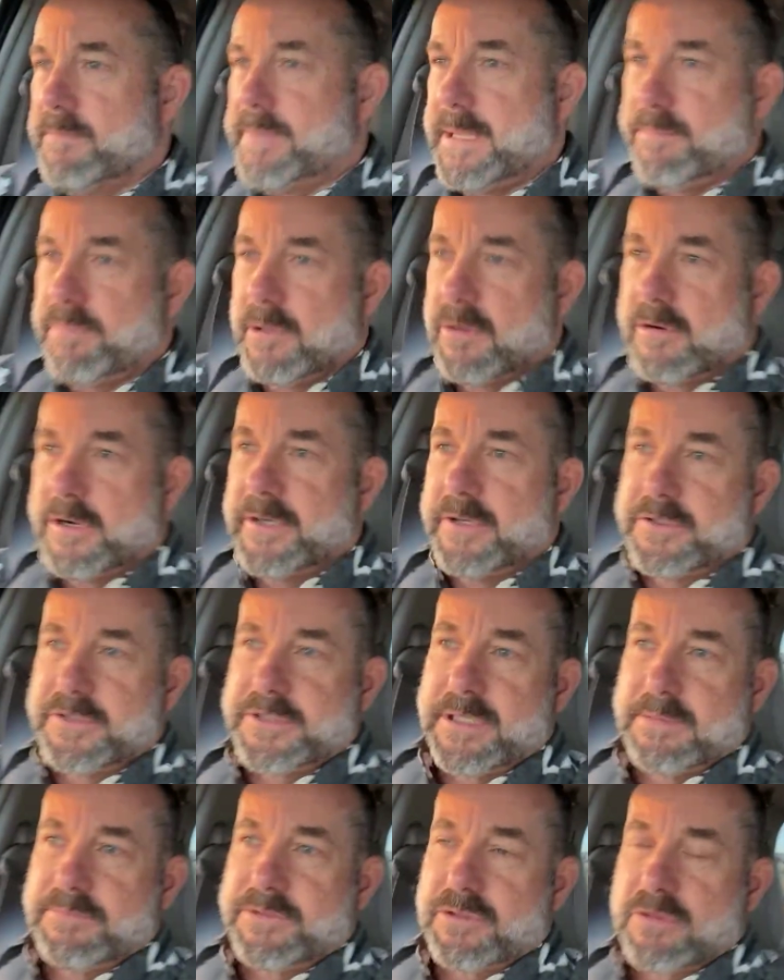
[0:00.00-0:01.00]
People are under
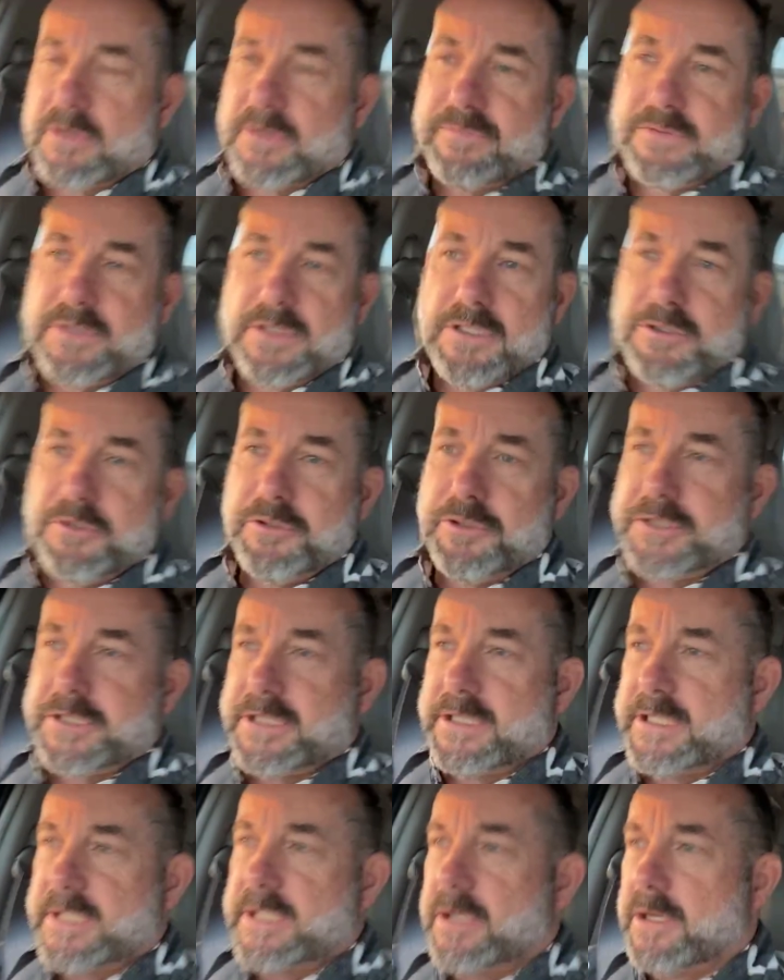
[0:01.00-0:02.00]
some sort of
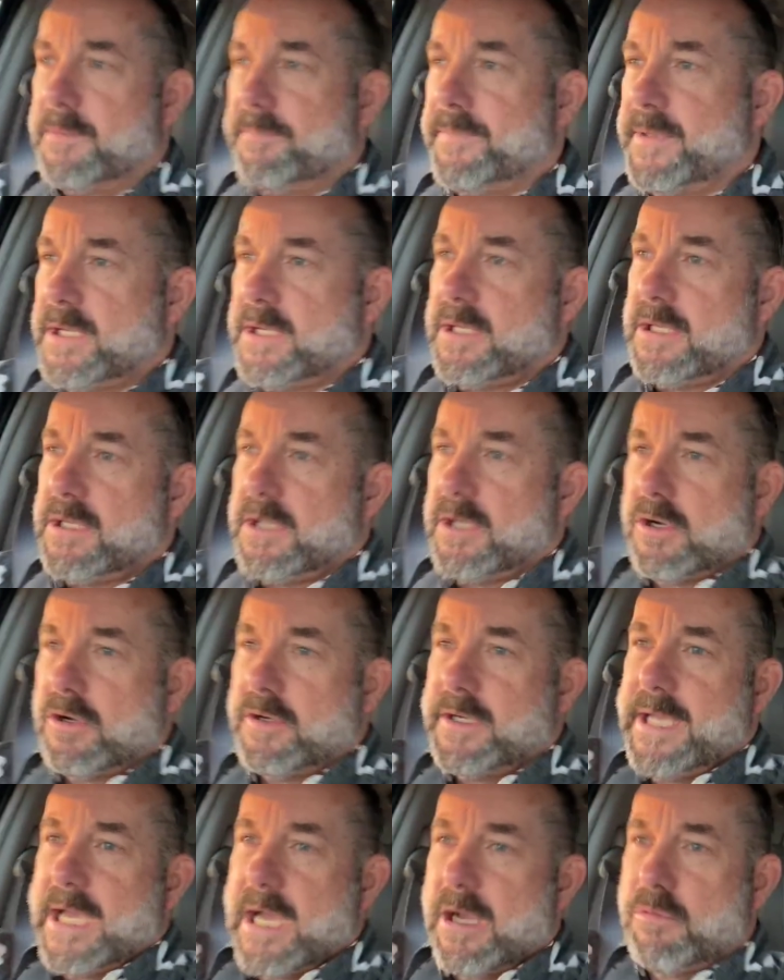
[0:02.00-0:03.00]
delusion that,
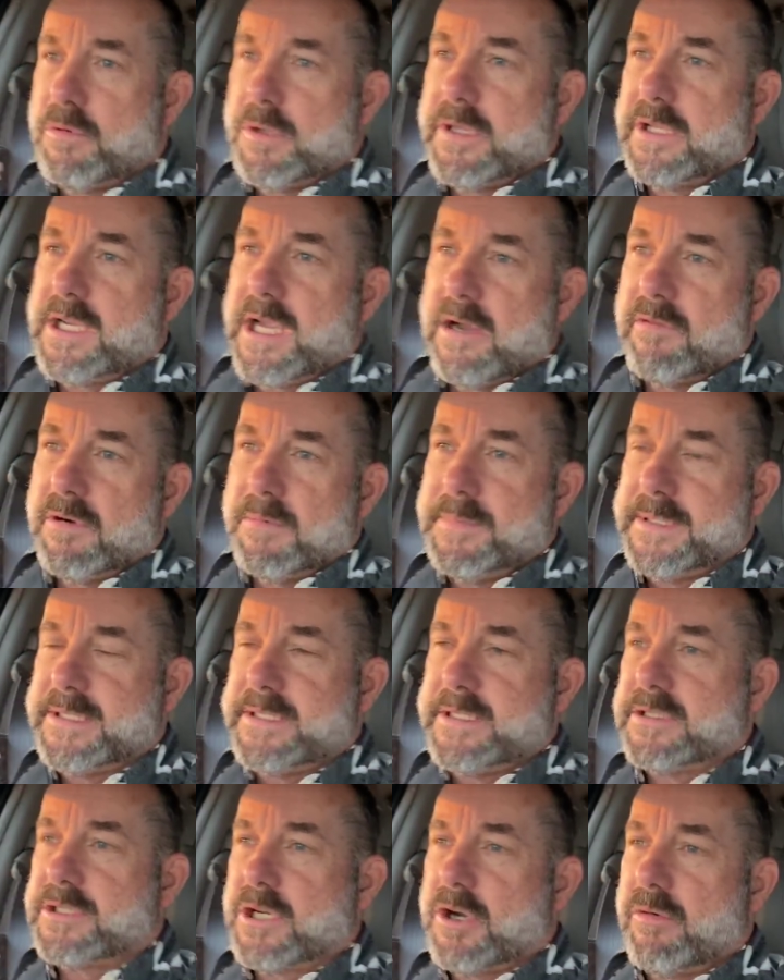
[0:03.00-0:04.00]
oh yeah, well, the
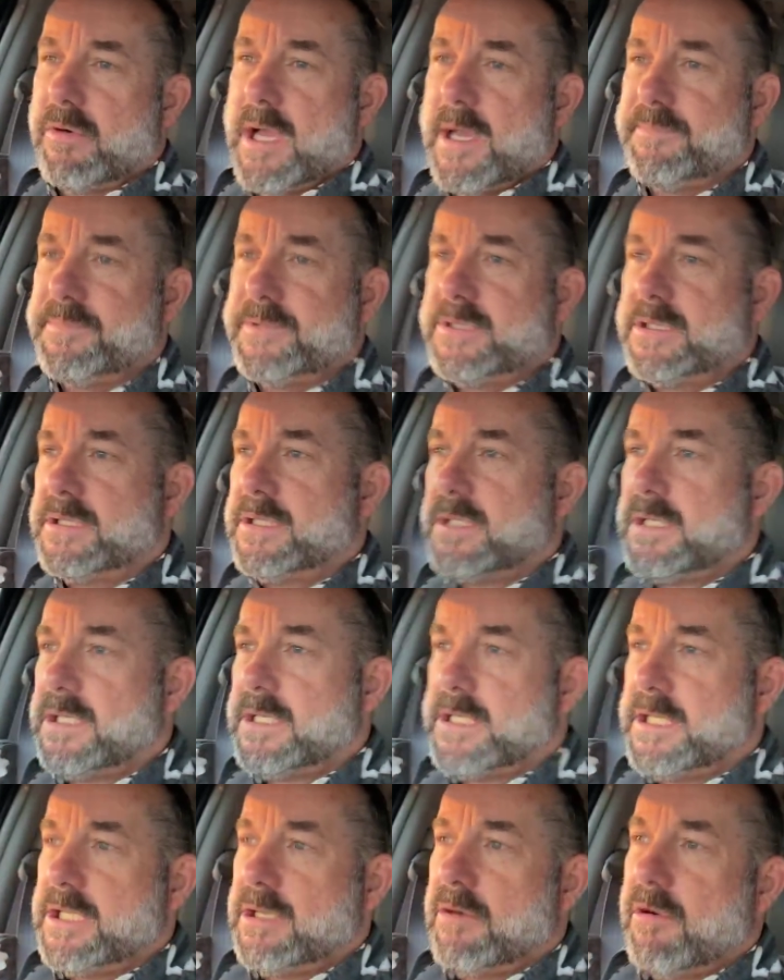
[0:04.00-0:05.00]
government is corrupt.
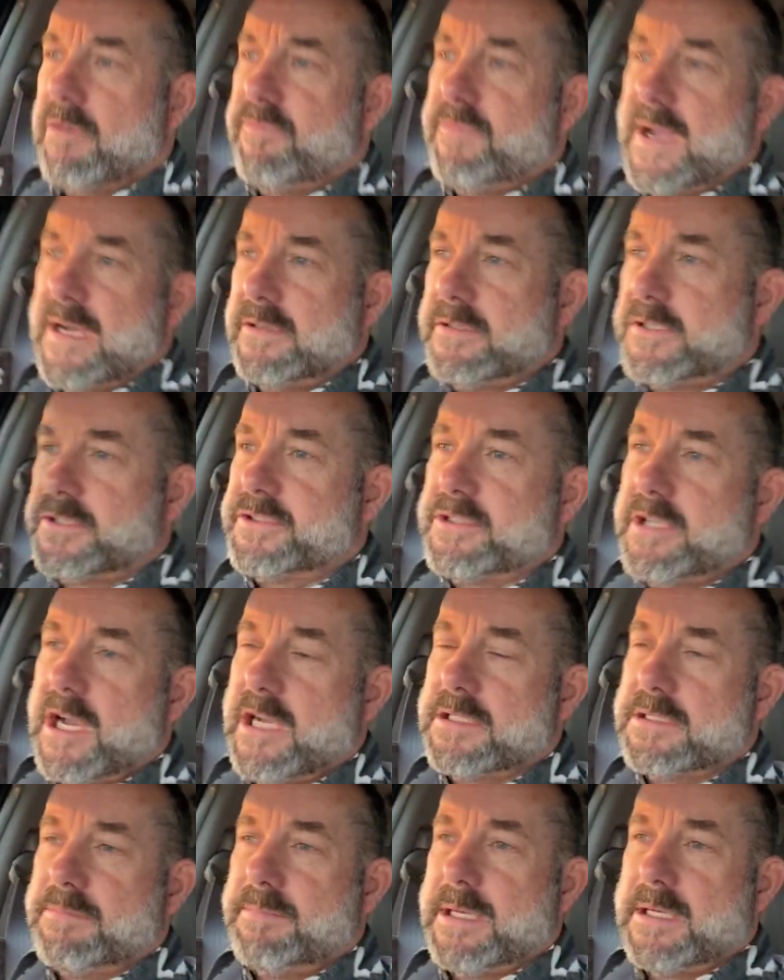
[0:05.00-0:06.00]
You know, our founders
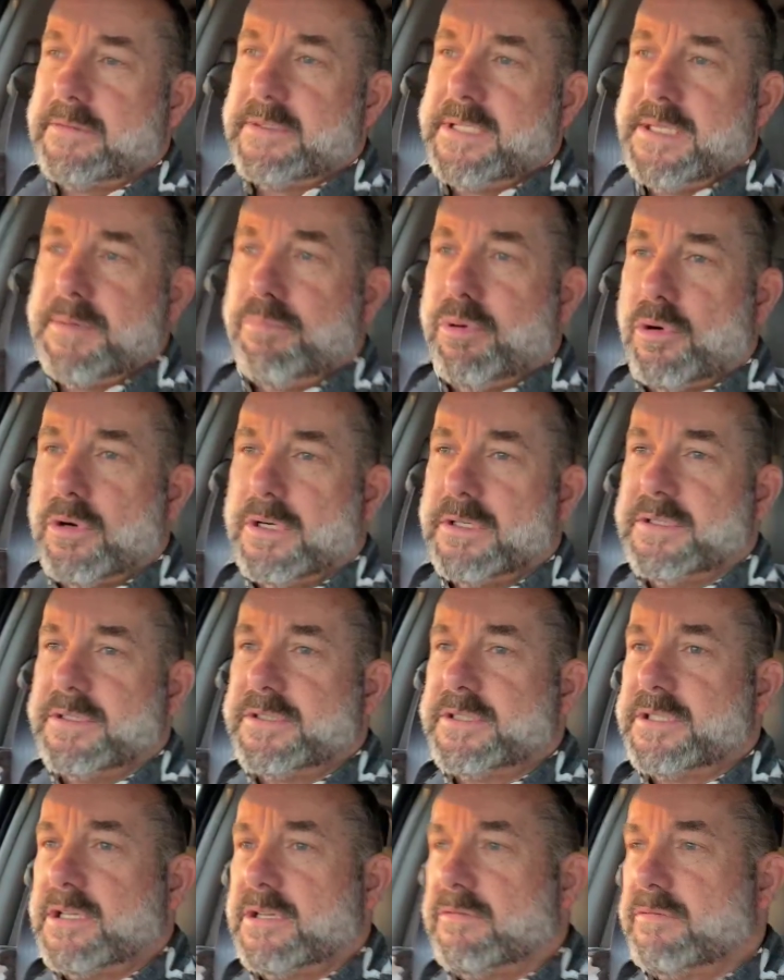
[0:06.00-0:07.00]
talked about the
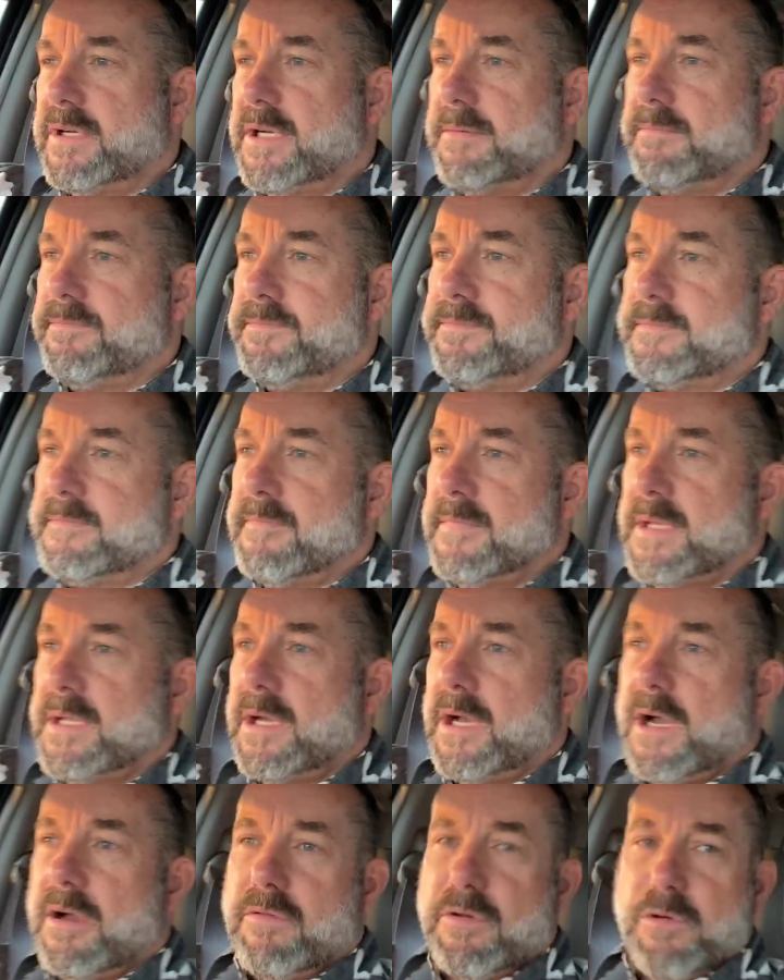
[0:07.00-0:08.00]
importance of
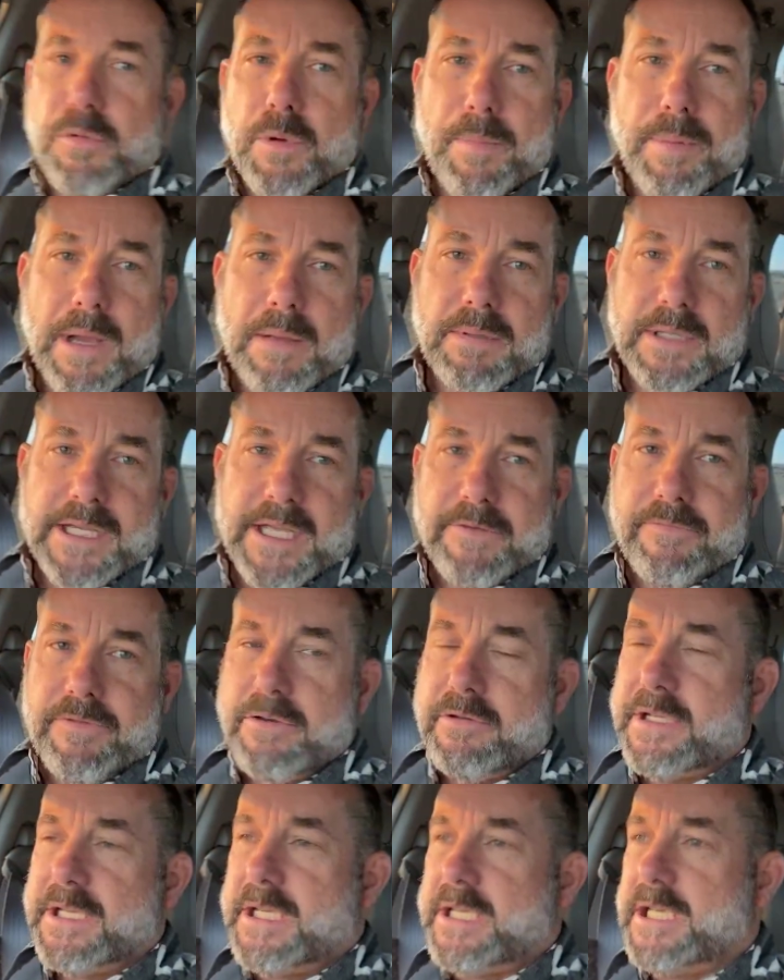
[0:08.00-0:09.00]
a republic if
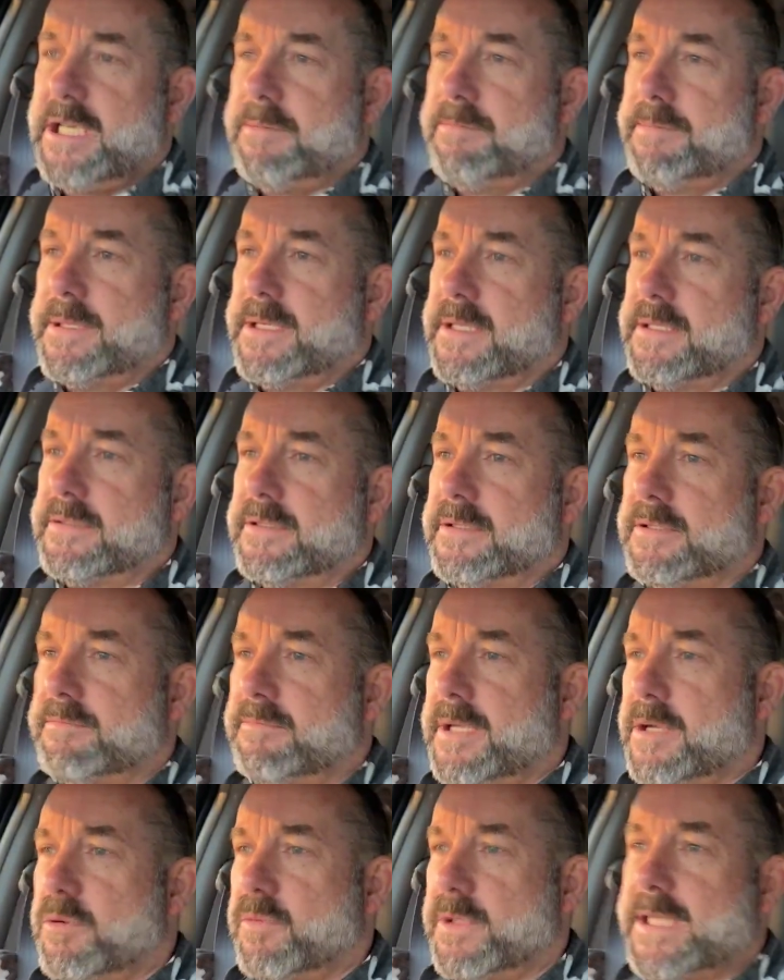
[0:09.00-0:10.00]
you can keep it.
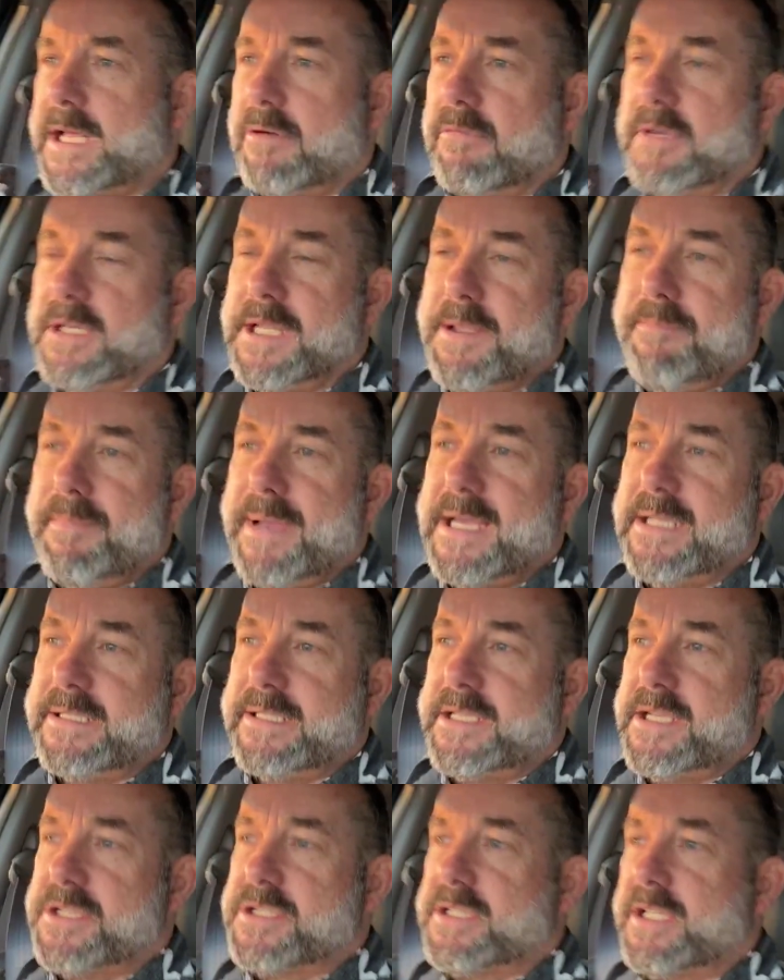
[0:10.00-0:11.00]
And what that really
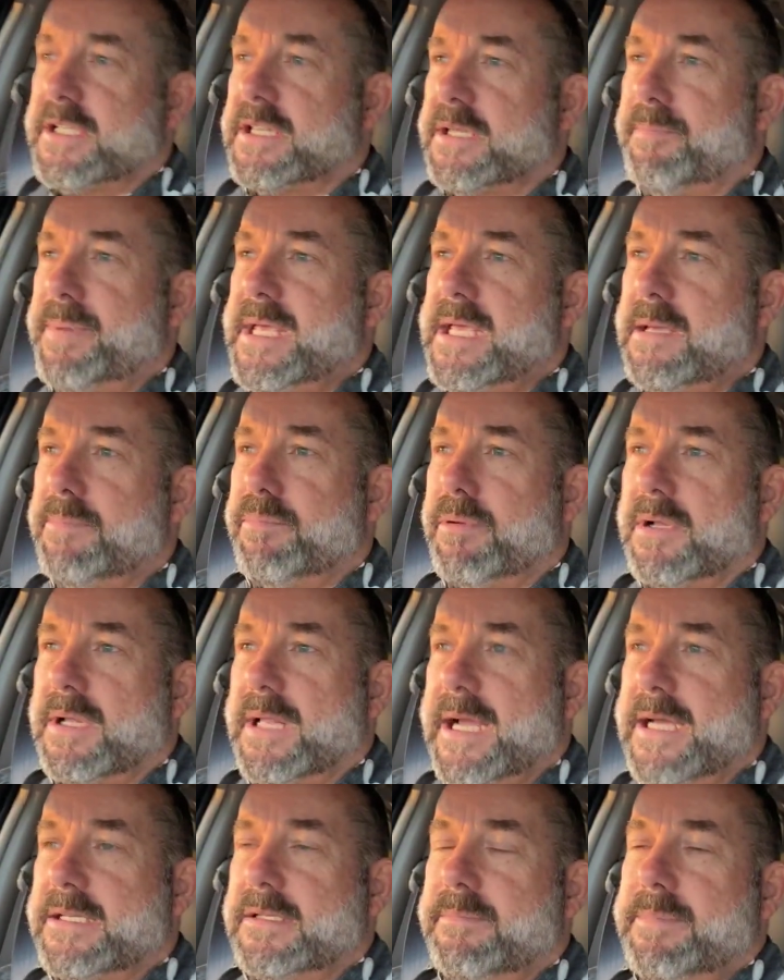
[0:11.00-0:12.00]
meant is that the
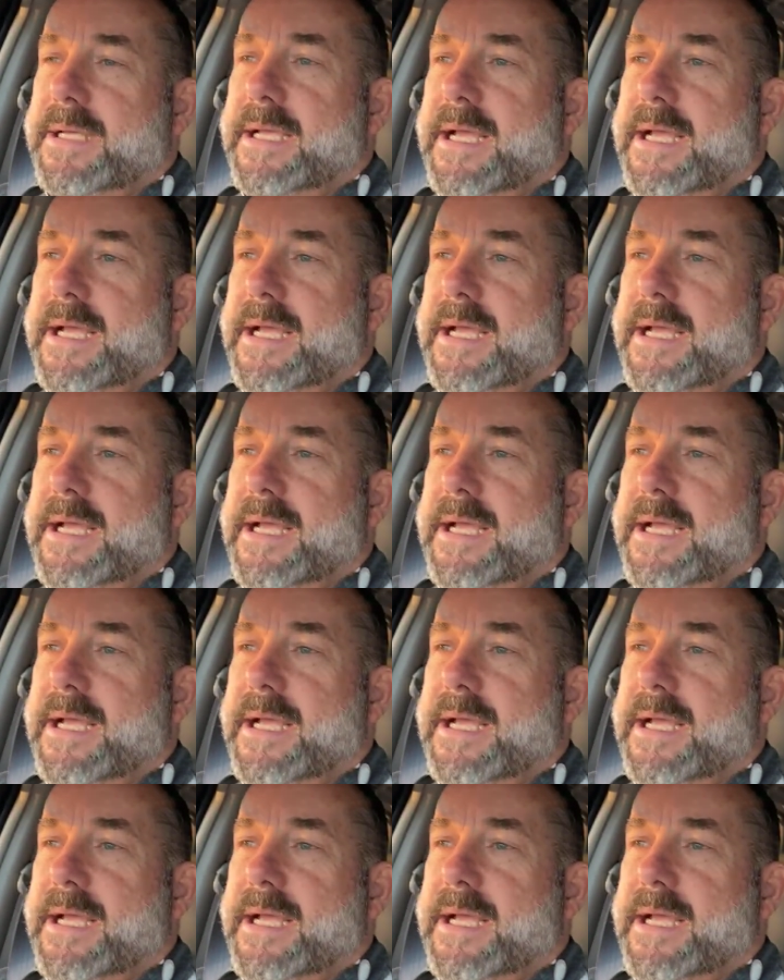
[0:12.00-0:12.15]
people had